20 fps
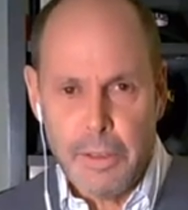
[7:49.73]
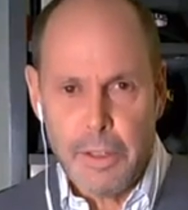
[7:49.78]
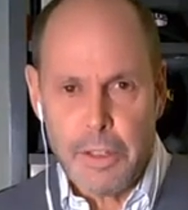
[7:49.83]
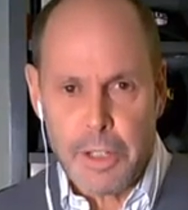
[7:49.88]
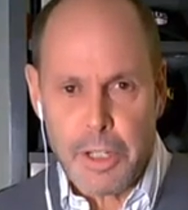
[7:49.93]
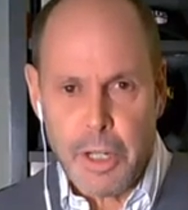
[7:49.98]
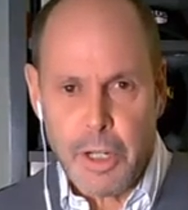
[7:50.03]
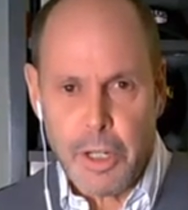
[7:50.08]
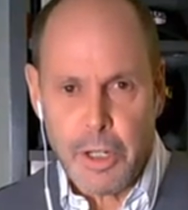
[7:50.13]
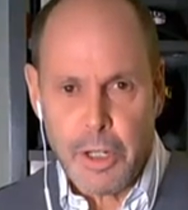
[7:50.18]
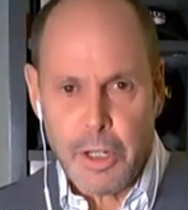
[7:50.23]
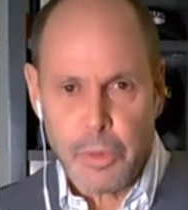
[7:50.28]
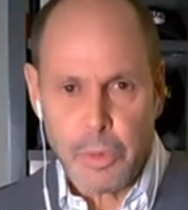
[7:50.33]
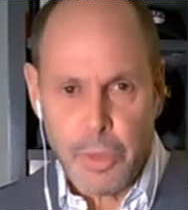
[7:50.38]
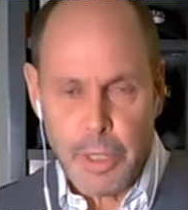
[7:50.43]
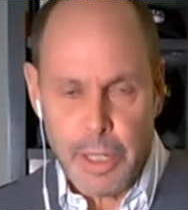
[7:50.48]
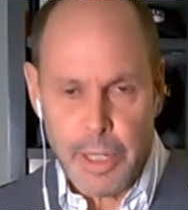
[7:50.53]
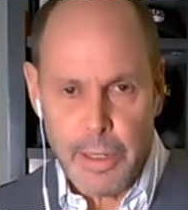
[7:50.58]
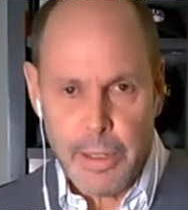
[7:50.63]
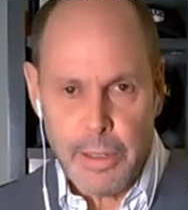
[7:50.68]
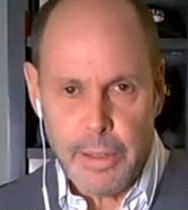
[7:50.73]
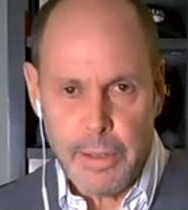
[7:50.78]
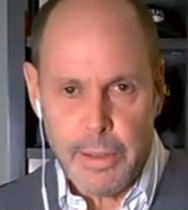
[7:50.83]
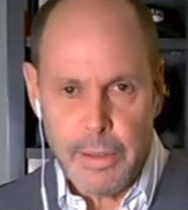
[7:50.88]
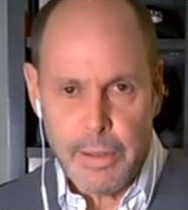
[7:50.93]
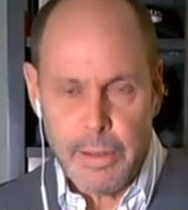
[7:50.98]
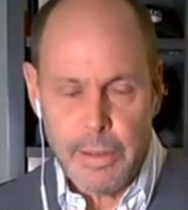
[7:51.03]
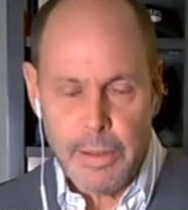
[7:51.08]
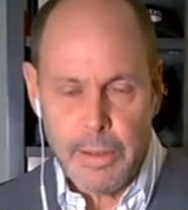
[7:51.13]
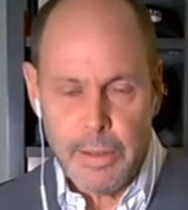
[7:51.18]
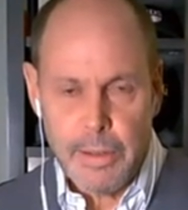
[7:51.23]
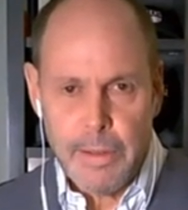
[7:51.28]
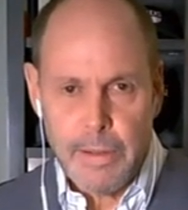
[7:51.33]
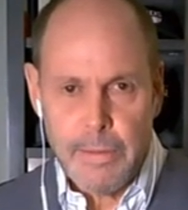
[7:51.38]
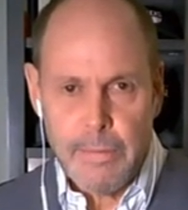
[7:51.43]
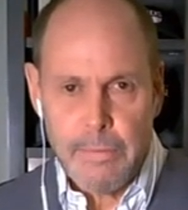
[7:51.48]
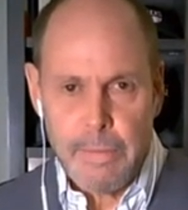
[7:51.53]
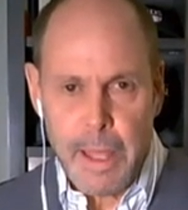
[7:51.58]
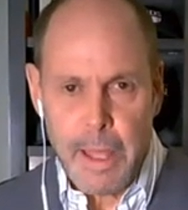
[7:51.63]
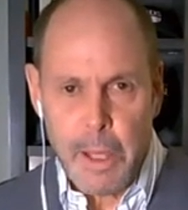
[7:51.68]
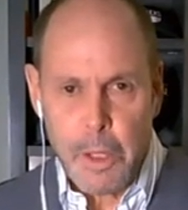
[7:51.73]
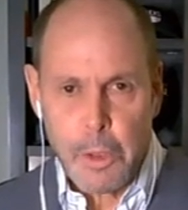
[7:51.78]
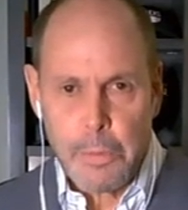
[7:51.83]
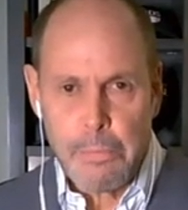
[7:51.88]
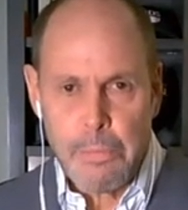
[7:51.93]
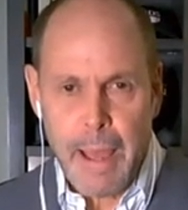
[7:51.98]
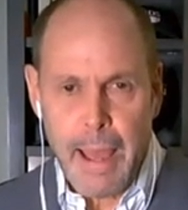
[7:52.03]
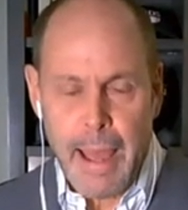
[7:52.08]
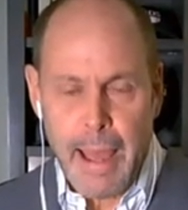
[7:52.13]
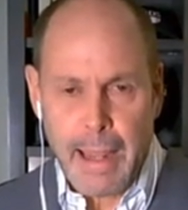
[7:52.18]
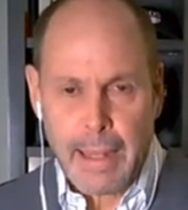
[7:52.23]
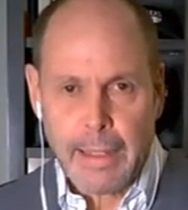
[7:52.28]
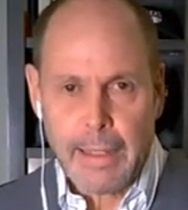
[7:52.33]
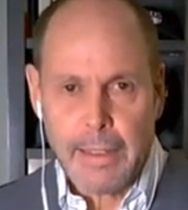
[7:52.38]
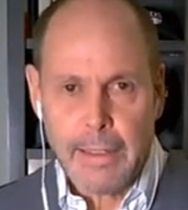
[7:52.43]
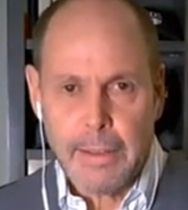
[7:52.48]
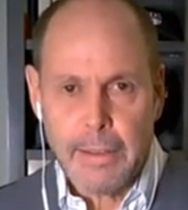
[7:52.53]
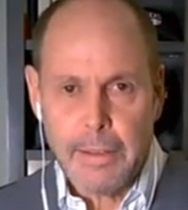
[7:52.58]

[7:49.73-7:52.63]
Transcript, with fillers: this country held back